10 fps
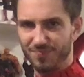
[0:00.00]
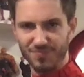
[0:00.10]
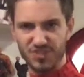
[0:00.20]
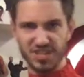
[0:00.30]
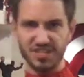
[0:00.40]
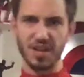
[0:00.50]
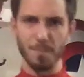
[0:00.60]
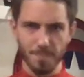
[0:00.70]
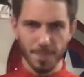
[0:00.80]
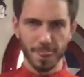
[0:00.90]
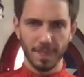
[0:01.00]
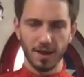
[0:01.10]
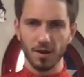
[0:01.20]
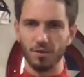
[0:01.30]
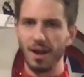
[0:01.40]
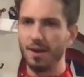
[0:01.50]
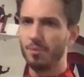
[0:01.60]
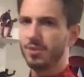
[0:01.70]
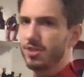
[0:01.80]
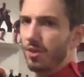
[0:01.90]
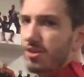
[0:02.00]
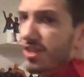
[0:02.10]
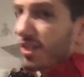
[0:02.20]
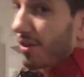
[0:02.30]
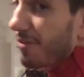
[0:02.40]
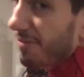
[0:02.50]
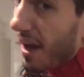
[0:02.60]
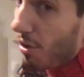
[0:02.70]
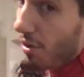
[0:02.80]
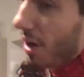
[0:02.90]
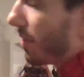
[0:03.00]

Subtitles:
system, right? So there's still the Velcro